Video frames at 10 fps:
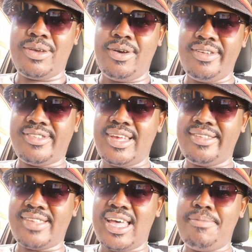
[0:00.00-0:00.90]
because
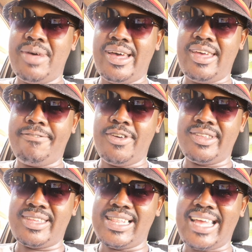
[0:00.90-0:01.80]
some have
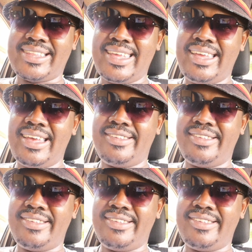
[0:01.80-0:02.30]
got like the